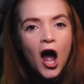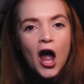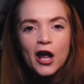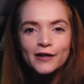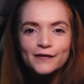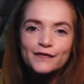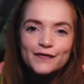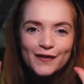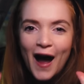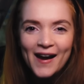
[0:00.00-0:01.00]
in
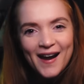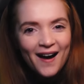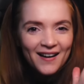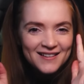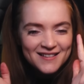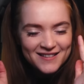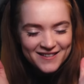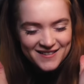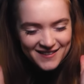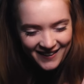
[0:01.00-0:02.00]

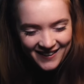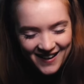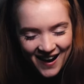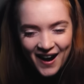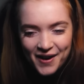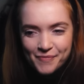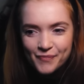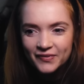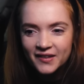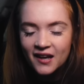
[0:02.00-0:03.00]
Venice.
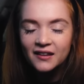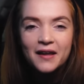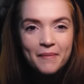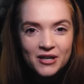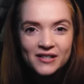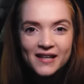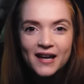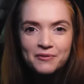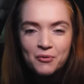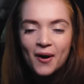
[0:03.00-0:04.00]
Let me just
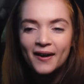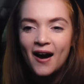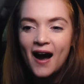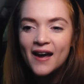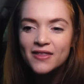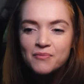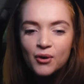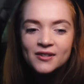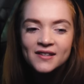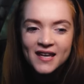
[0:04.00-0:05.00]
say, number one, I had the
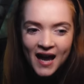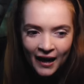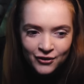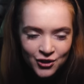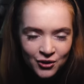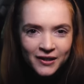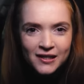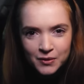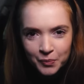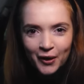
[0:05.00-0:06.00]
most theatrical
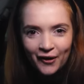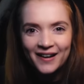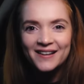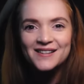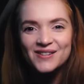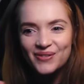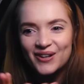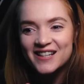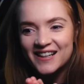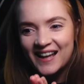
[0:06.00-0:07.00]
experience
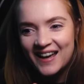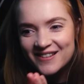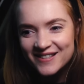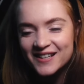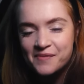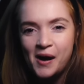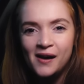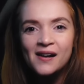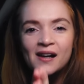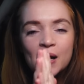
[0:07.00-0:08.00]
watching that in the cinema
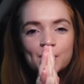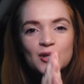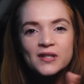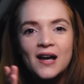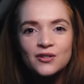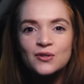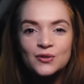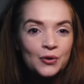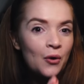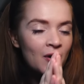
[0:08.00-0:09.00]
because as you
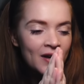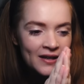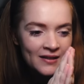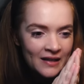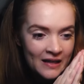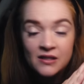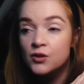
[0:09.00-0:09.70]
saw, it is